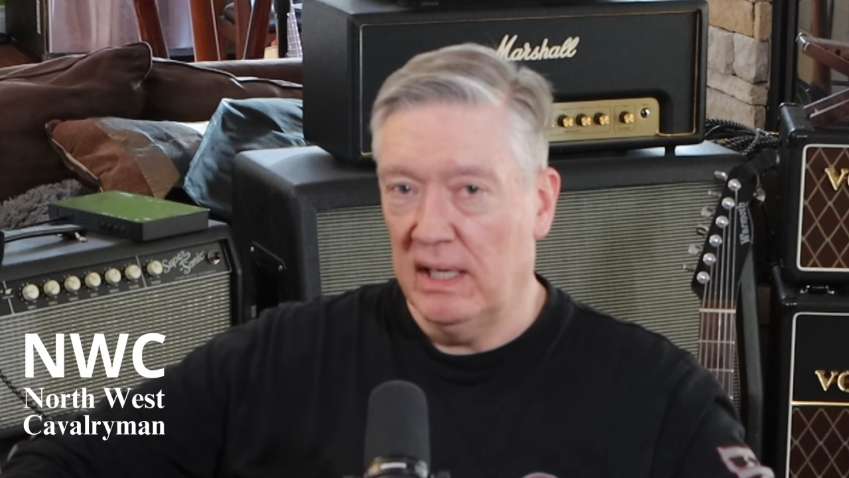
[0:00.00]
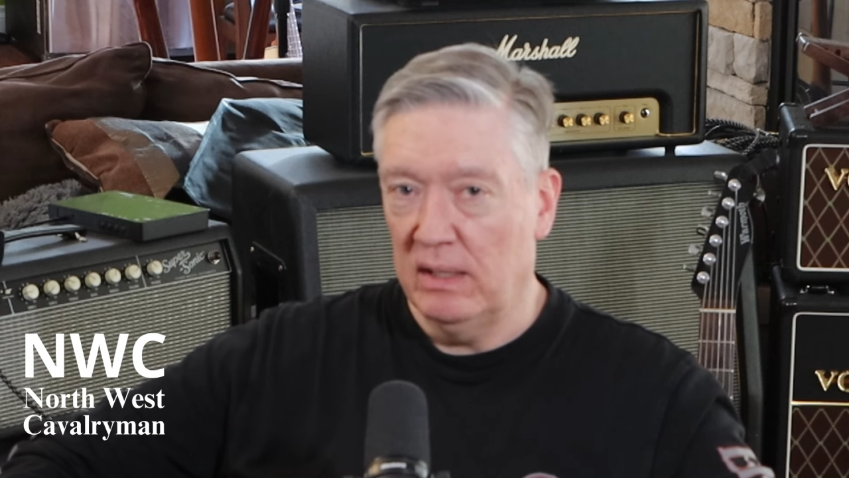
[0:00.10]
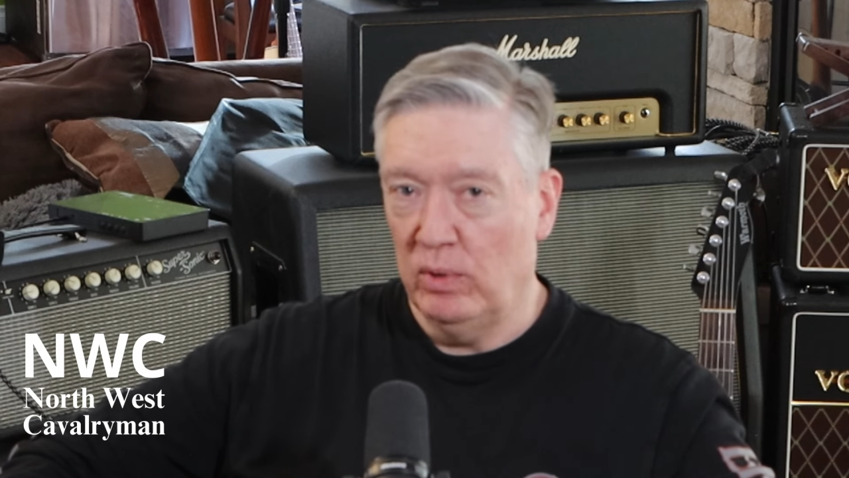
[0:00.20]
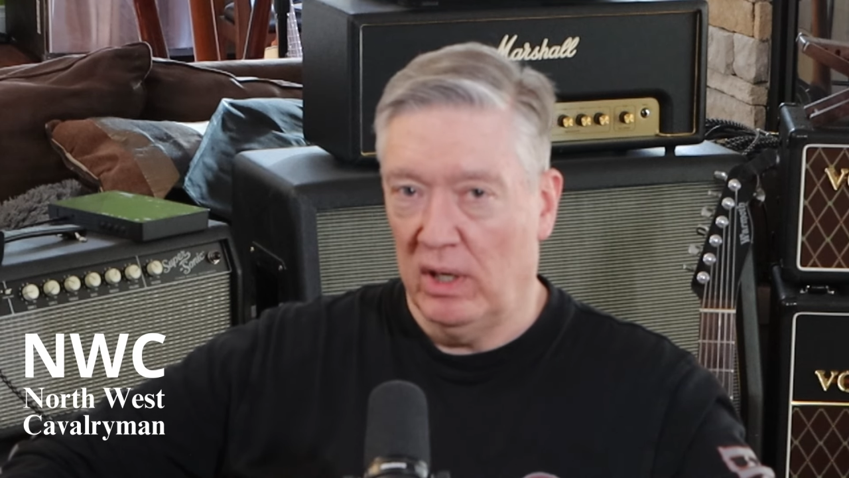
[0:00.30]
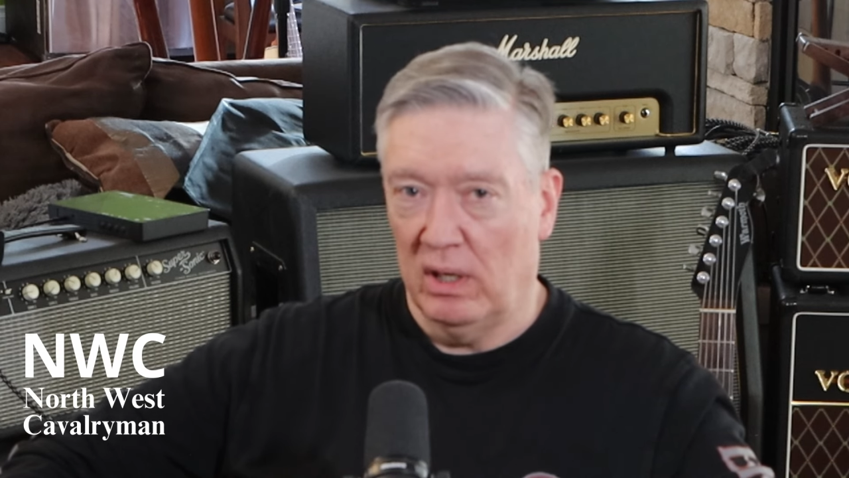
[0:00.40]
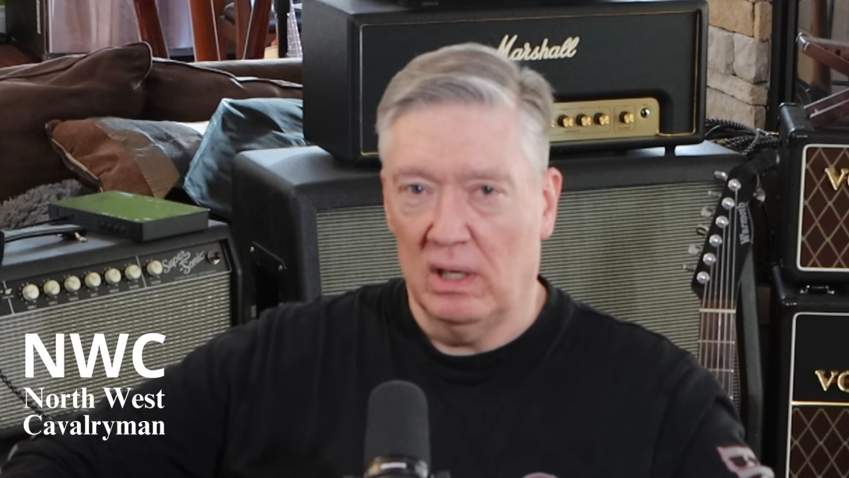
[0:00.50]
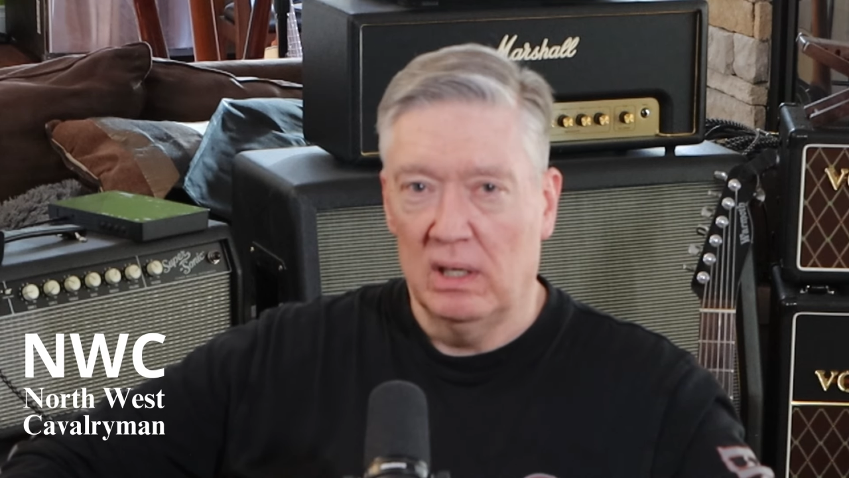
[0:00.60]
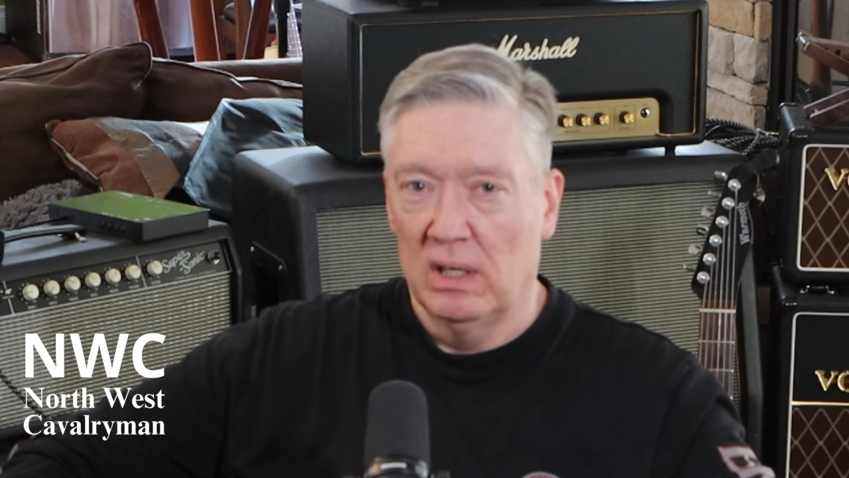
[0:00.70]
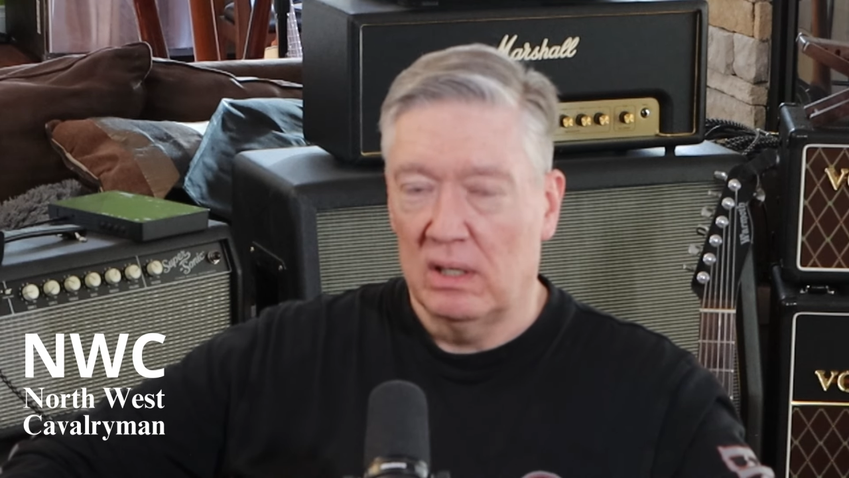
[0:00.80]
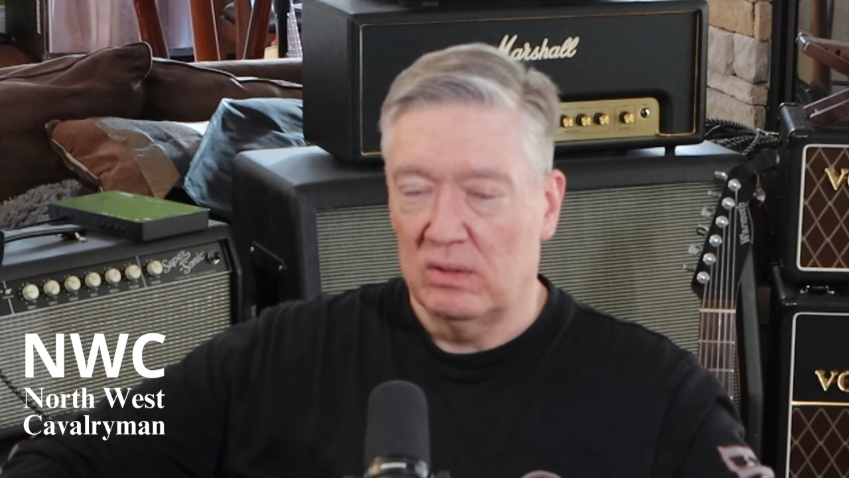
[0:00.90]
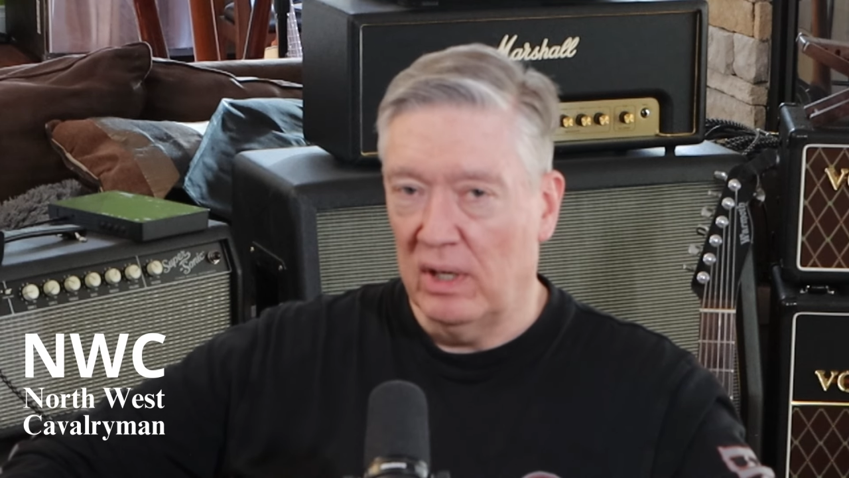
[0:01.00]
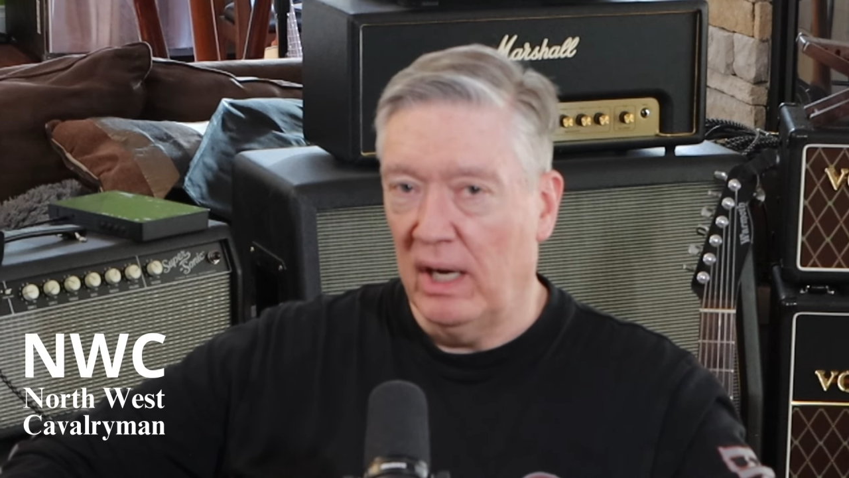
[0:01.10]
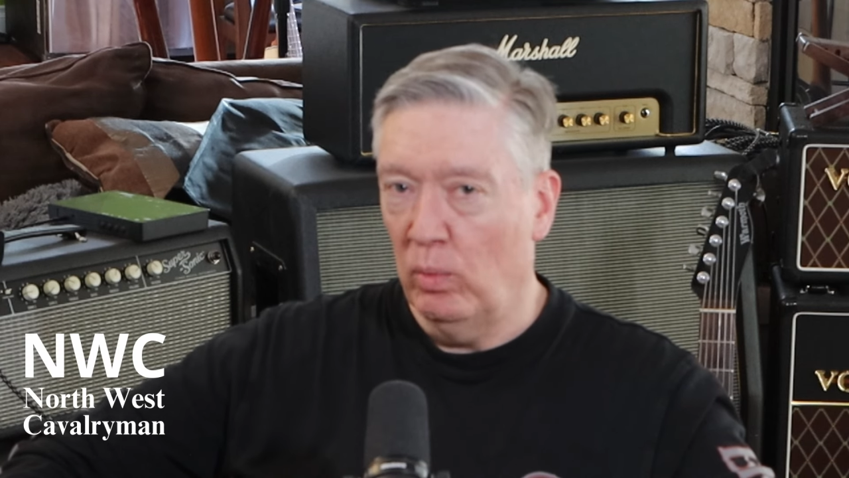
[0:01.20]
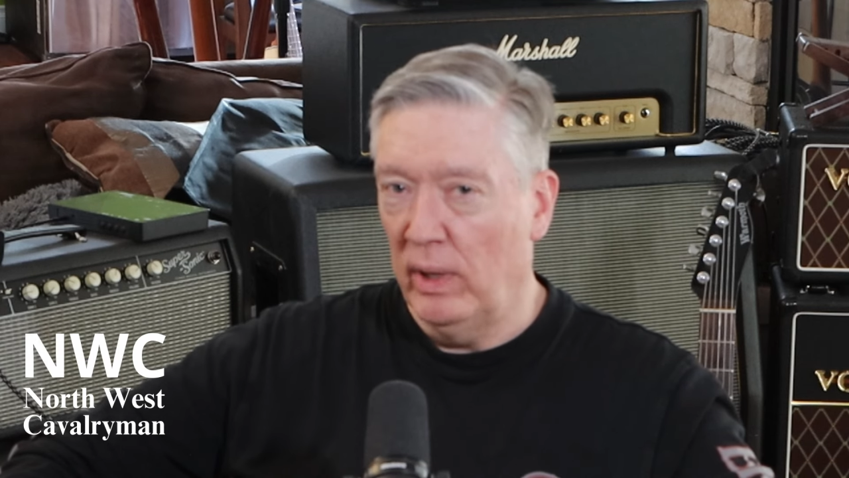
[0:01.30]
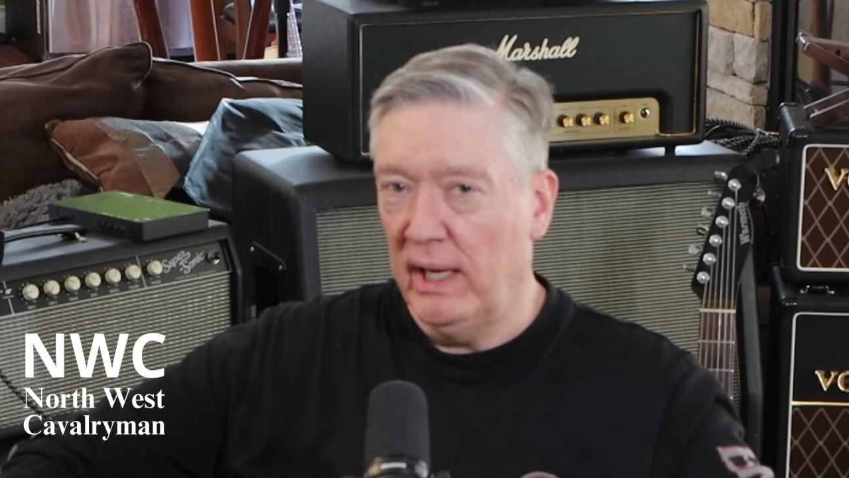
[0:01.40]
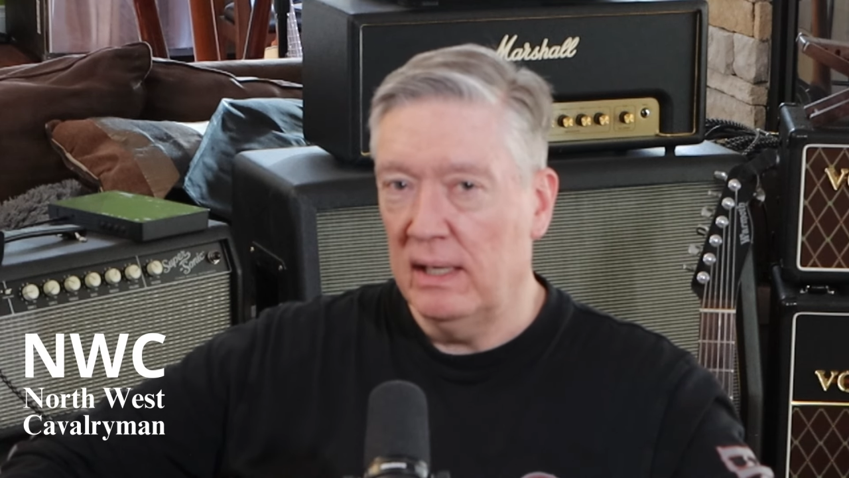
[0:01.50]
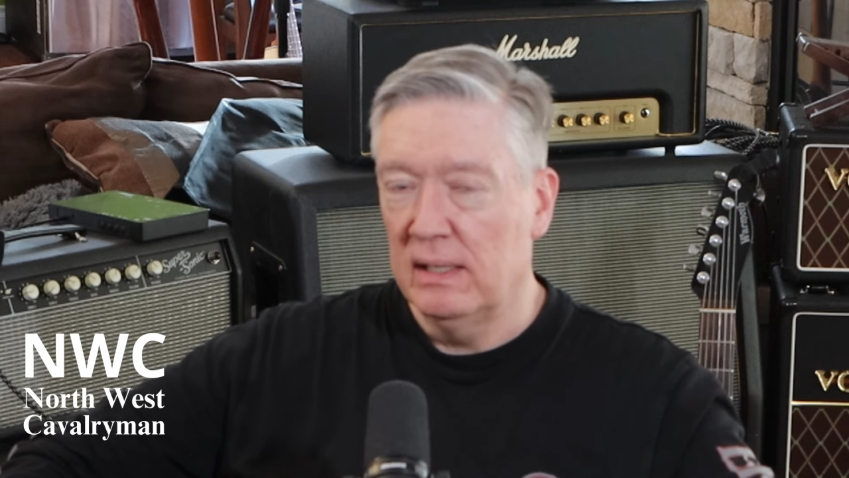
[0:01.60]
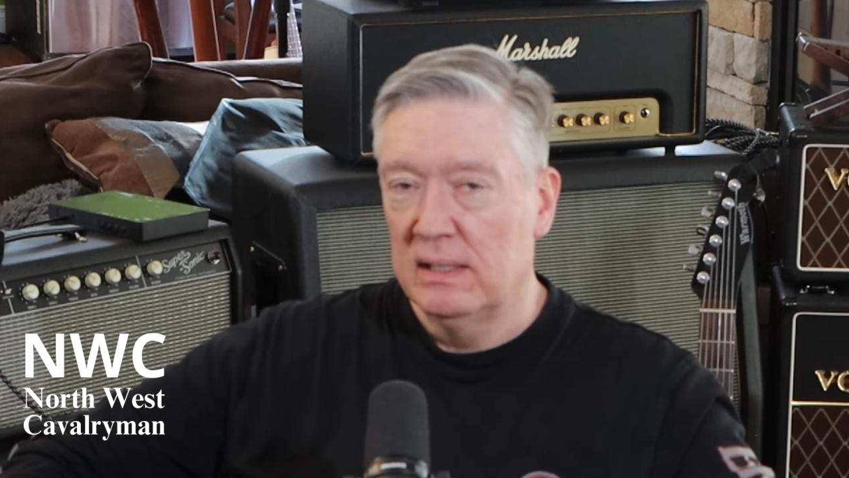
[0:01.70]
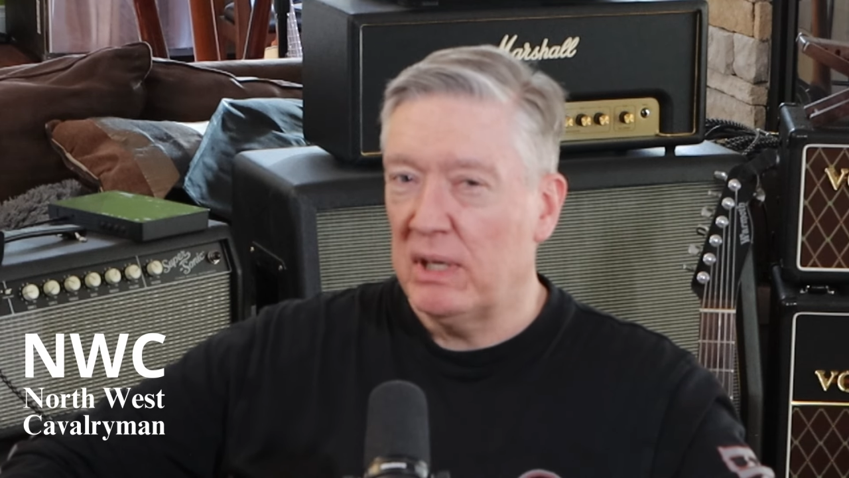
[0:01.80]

than we are right-wing,